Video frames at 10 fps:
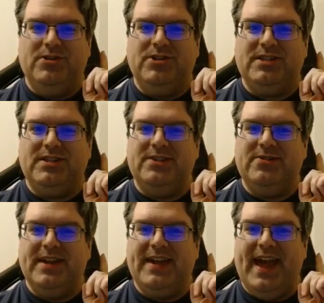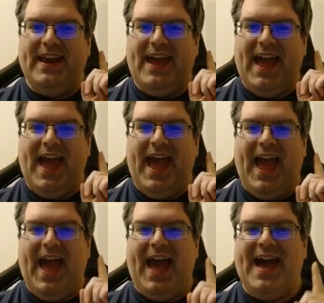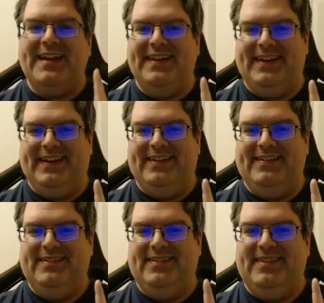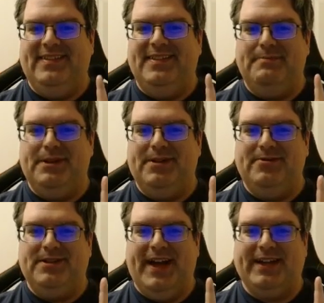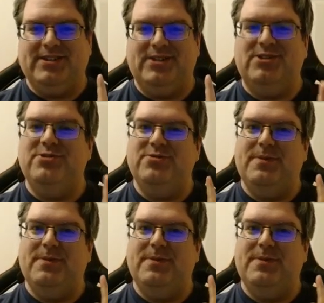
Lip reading: just looking at adding the below text to the